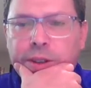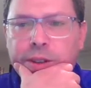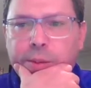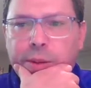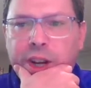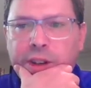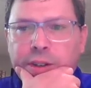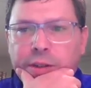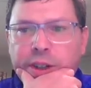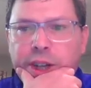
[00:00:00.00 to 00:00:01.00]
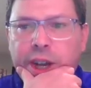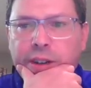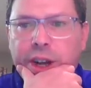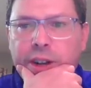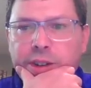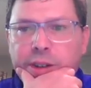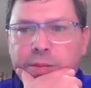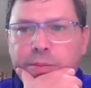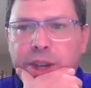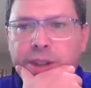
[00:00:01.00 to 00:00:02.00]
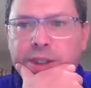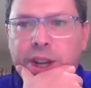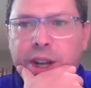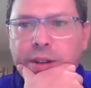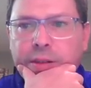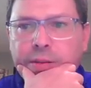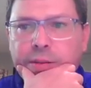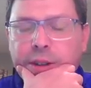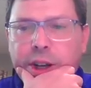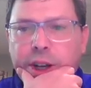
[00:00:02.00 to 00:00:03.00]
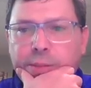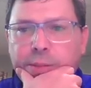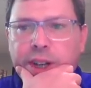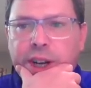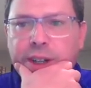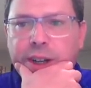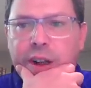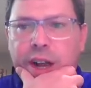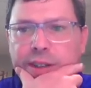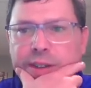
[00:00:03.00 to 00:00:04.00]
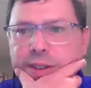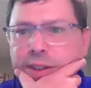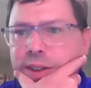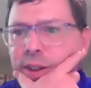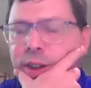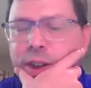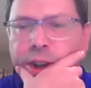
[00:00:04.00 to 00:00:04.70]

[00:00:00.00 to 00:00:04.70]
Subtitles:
discrimination or retaliation based on protected classes.